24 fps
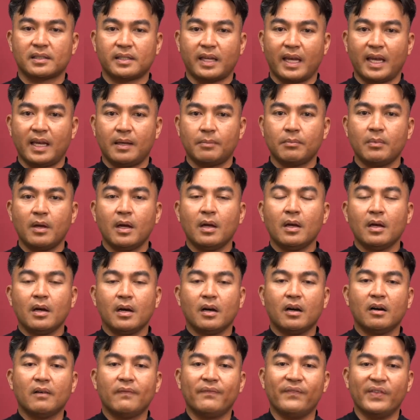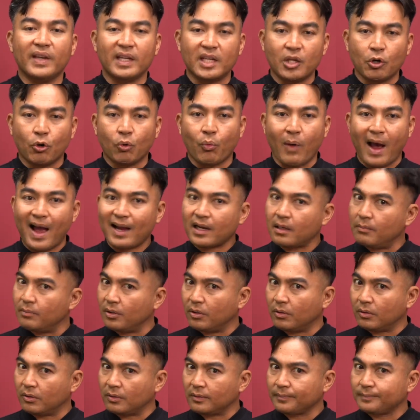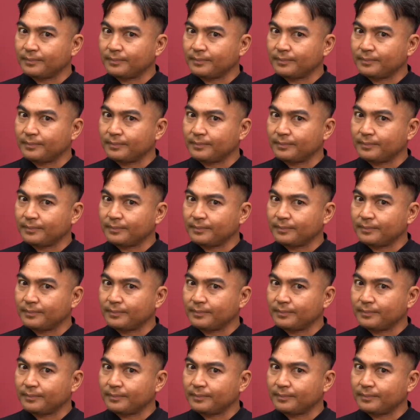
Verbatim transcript: game of video whack-a-mole,